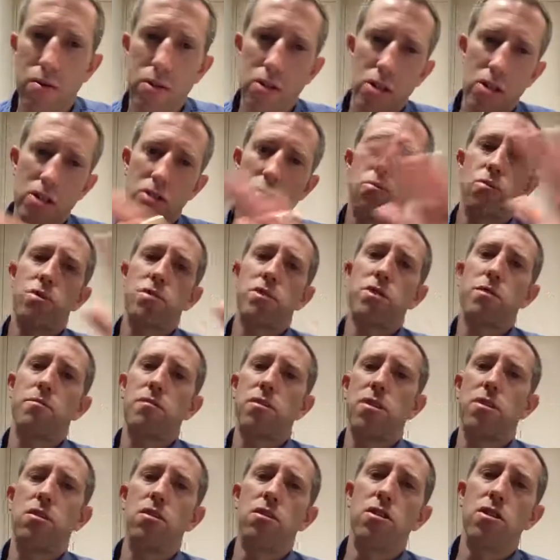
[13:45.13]
which is what some
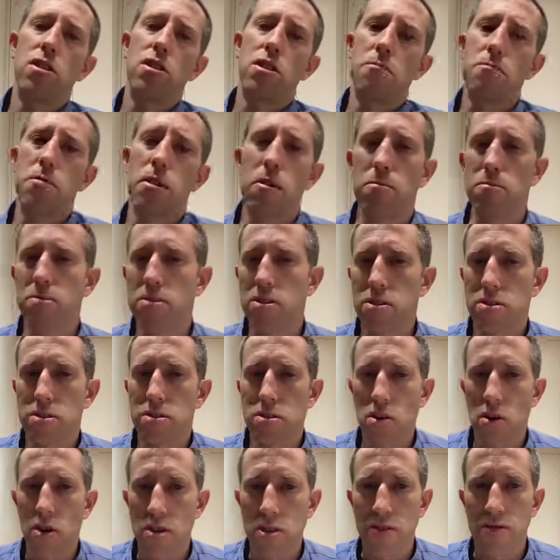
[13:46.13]
of the earlier poems and
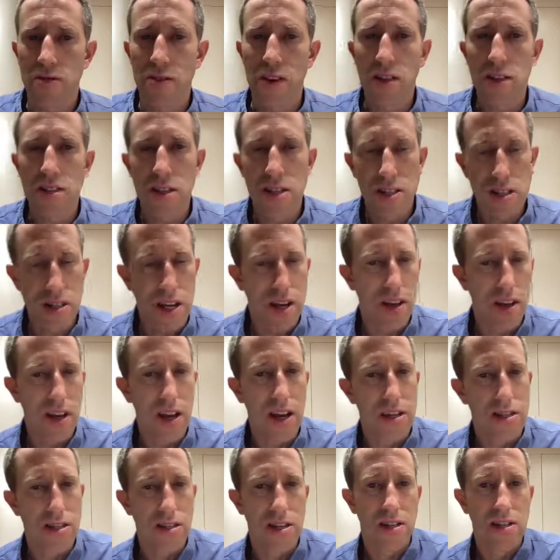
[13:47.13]
songs of
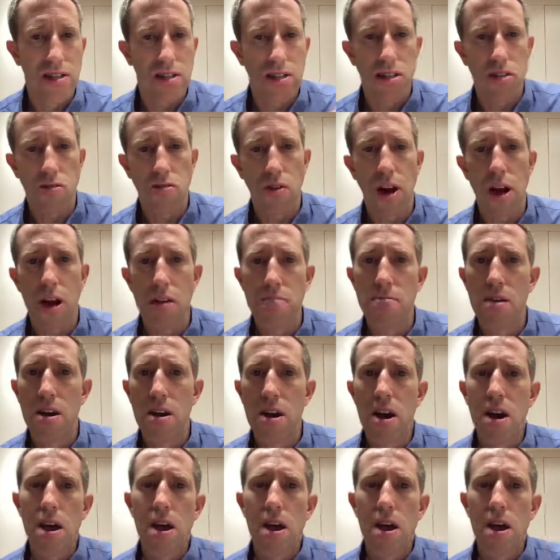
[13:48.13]
innocence describe,